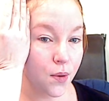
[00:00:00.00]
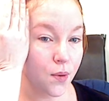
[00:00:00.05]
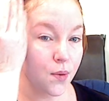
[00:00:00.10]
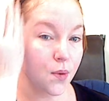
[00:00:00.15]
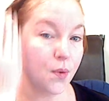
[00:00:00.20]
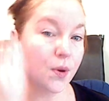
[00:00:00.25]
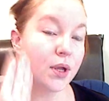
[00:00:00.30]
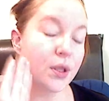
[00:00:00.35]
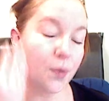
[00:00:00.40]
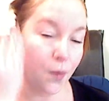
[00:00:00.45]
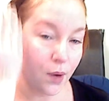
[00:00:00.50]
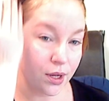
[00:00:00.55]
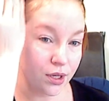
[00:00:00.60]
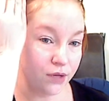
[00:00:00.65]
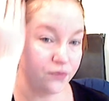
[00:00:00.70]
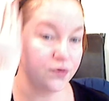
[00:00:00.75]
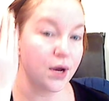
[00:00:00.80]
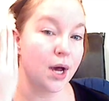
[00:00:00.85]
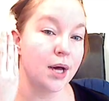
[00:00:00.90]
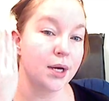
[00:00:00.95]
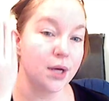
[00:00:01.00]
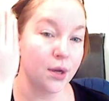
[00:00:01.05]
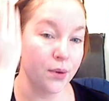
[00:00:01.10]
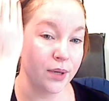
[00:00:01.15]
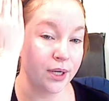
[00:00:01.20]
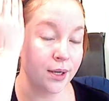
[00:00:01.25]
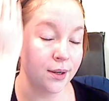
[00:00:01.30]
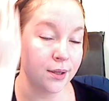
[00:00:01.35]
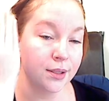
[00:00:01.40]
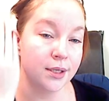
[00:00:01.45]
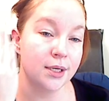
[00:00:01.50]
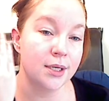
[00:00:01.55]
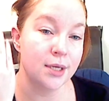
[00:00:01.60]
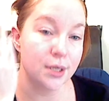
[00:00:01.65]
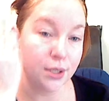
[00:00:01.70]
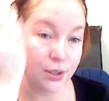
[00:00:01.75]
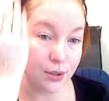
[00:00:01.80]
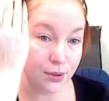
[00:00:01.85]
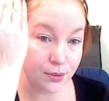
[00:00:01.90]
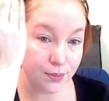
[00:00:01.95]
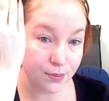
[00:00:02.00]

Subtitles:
with what you've got going on here.